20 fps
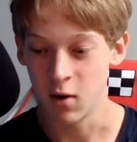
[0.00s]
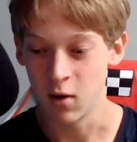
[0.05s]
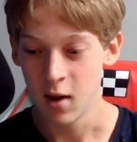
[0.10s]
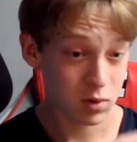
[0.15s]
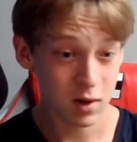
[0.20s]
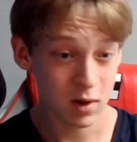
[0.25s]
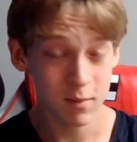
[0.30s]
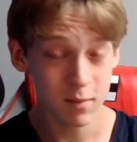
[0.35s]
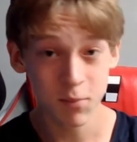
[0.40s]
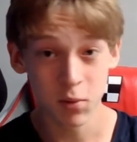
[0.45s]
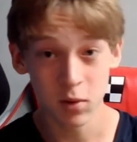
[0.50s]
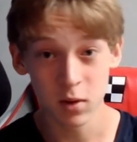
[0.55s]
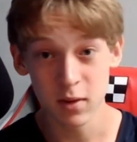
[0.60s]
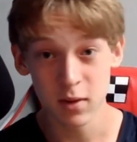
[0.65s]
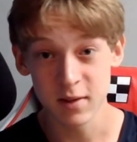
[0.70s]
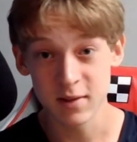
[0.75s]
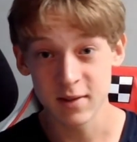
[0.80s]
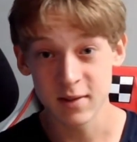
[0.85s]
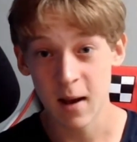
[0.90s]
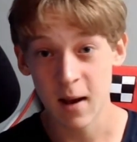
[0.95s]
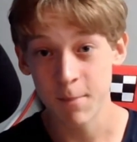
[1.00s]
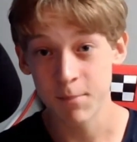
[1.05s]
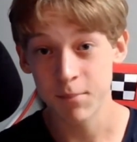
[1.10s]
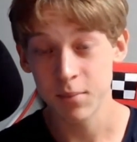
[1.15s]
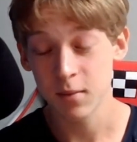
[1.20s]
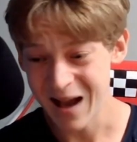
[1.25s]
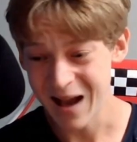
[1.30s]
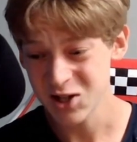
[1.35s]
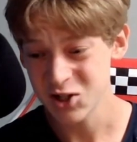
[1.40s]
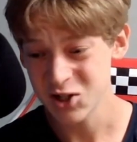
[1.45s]
We're going to be pulling this up.
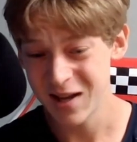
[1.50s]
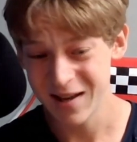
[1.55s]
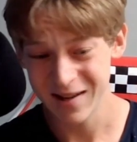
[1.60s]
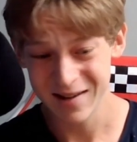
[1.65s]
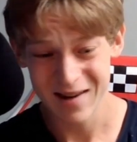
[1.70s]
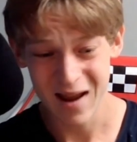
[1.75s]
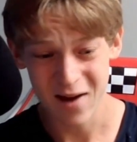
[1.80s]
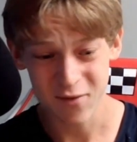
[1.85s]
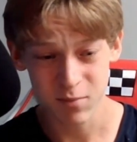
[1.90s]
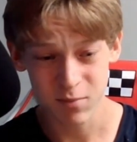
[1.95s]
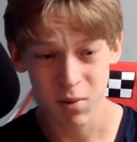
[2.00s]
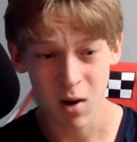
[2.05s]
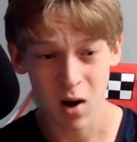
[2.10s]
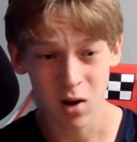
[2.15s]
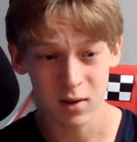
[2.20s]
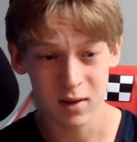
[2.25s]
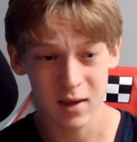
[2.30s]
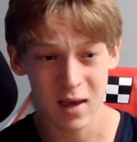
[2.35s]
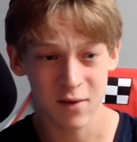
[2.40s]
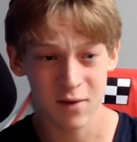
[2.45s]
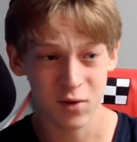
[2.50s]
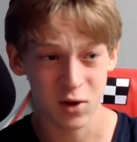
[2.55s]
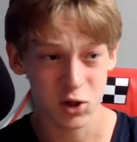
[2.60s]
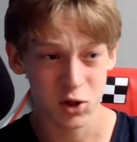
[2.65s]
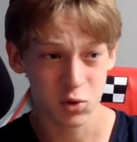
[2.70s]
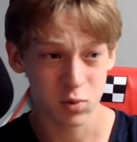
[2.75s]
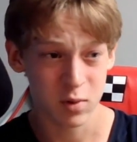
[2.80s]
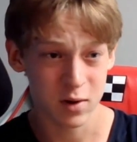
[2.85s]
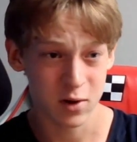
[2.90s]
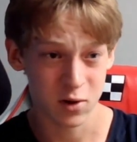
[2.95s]
Hashtag never Polyev
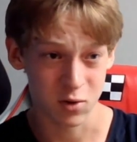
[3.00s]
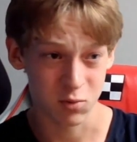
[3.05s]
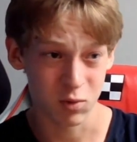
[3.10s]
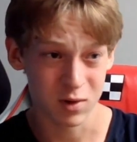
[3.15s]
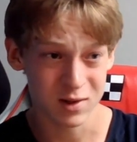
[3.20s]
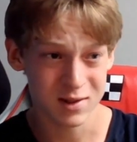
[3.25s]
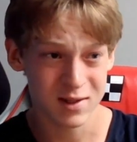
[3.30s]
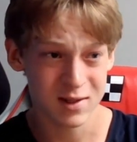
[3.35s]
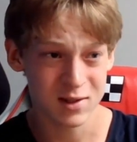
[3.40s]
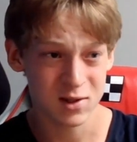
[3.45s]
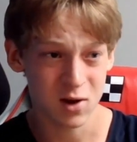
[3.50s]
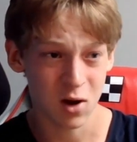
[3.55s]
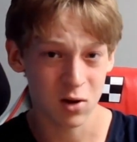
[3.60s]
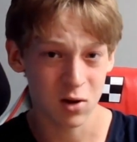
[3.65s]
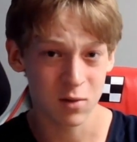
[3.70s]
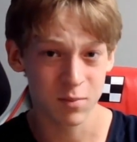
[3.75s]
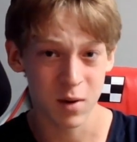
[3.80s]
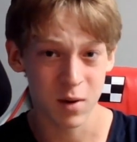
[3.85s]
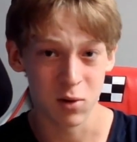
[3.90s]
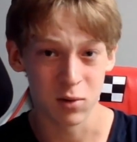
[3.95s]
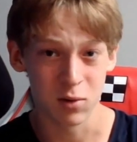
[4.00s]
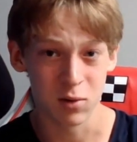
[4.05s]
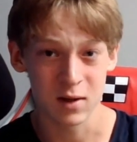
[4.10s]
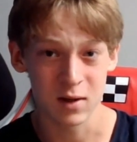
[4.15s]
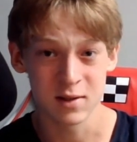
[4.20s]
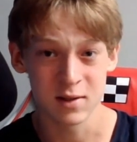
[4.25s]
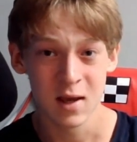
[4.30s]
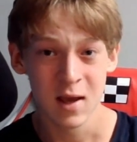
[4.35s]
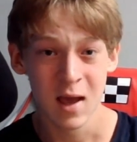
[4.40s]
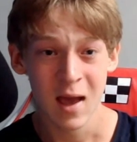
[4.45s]
on Twitter. What's this all about?
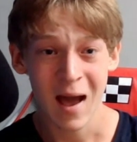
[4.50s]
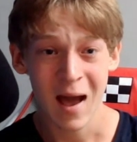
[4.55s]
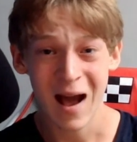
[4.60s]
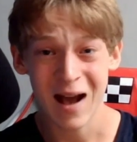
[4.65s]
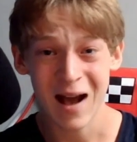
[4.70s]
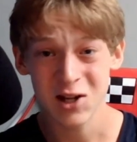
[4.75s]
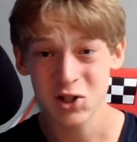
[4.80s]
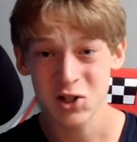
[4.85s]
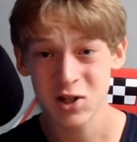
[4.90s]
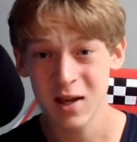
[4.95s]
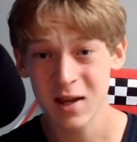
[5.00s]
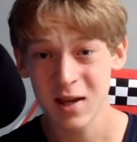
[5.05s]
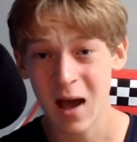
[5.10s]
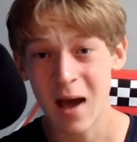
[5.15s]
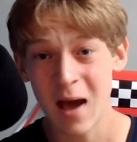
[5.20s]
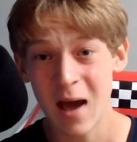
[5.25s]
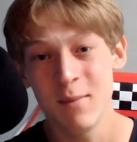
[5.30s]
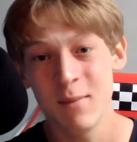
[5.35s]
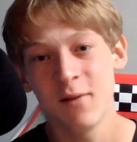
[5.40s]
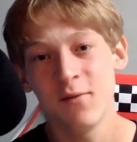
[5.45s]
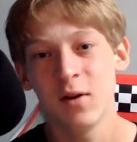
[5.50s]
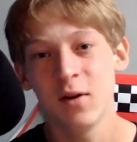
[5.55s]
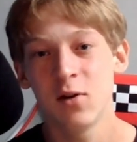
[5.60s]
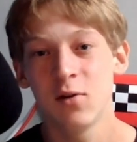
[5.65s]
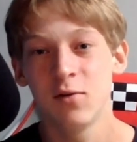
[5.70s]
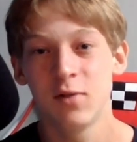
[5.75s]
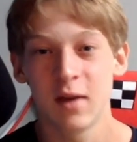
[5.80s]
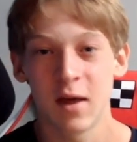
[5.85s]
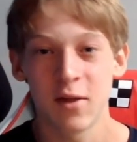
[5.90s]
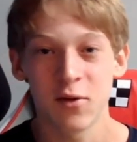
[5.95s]
Because hashtag, I made a
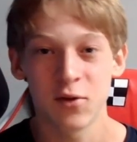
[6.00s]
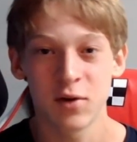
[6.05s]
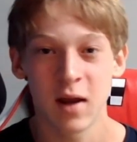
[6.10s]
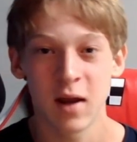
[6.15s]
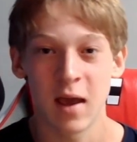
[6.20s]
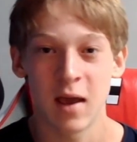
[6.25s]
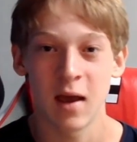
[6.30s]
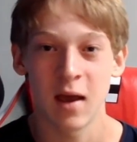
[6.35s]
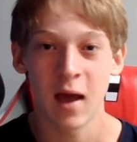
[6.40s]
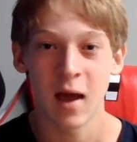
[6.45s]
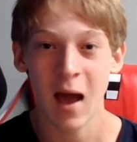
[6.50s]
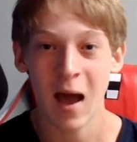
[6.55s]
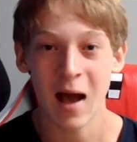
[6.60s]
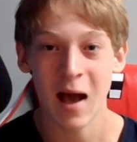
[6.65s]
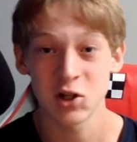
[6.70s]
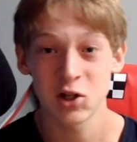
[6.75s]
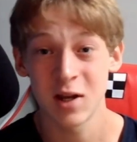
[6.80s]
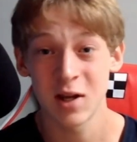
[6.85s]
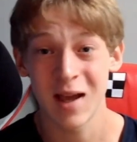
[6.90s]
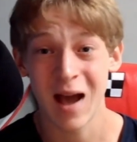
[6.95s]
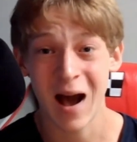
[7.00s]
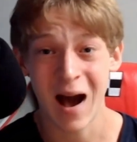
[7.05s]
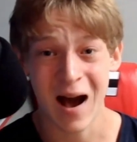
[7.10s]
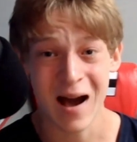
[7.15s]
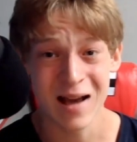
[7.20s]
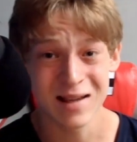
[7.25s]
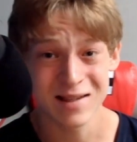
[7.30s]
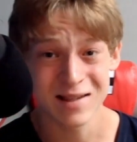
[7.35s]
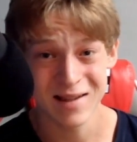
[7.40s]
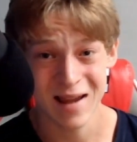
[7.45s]
video the other day. Hashtag
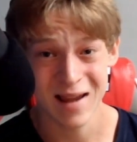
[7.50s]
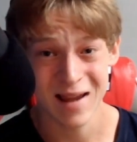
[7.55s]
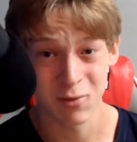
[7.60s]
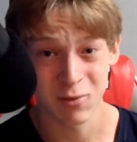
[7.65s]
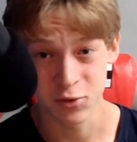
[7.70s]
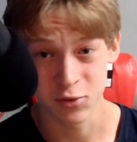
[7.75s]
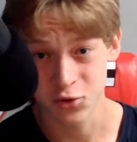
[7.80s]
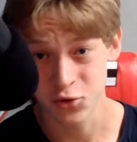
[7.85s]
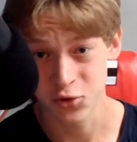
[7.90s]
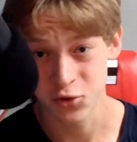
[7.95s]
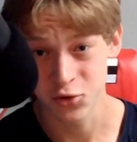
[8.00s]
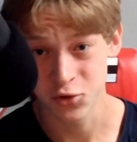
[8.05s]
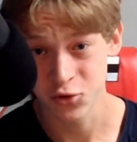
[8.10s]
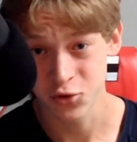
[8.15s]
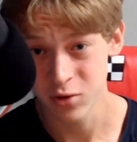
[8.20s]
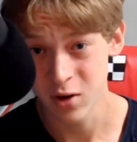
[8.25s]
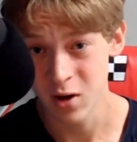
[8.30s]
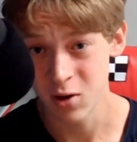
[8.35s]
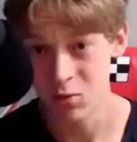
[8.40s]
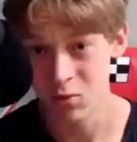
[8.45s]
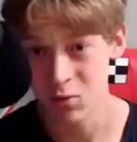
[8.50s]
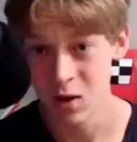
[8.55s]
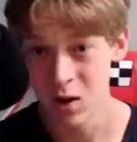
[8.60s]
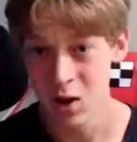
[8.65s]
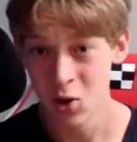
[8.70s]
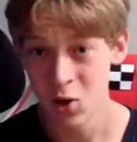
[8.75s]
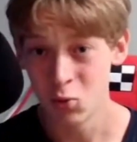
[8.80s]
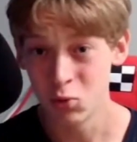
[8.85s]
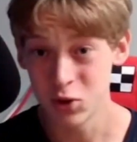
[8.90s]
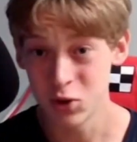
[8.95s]
I stand with Trudeau
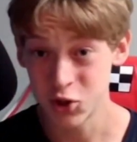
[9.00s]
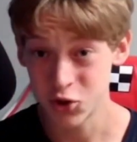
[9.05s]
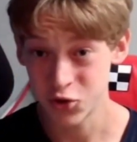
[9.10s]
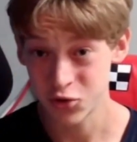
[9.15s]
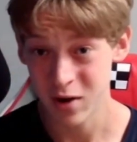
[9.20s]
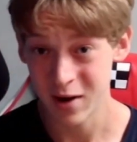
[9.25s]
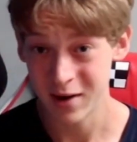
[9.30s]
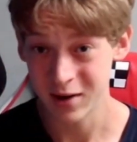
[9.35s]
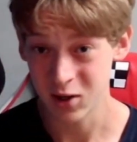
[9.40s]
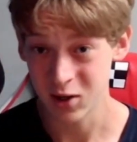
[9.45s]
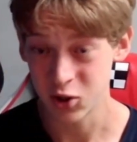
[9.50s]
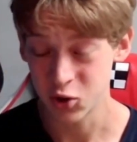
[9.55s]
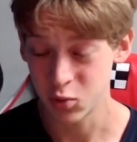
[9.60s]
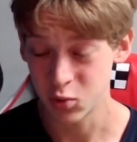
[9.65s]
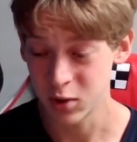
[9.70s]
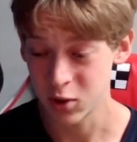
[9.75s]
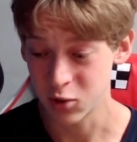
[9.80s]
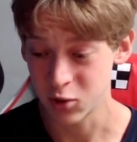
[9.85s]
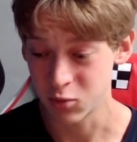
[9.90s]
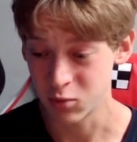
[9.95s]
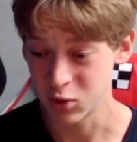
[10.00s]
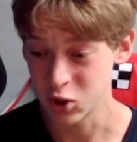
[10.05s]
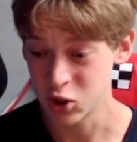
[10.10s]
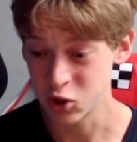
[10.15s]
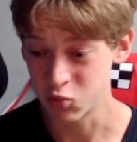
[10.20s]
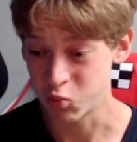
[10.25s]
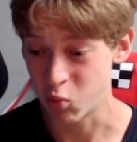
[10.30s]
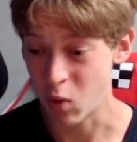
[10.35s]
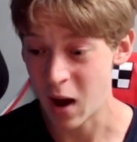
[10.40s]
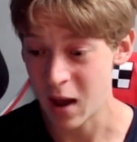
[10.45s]
was trending on Twitter, which is
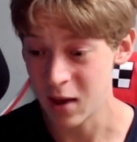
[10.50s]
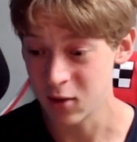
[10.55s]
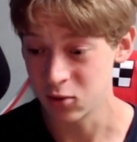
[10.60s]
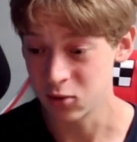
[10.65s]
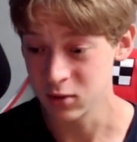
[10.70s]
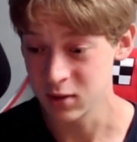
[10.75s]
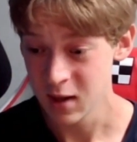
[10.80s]
wild.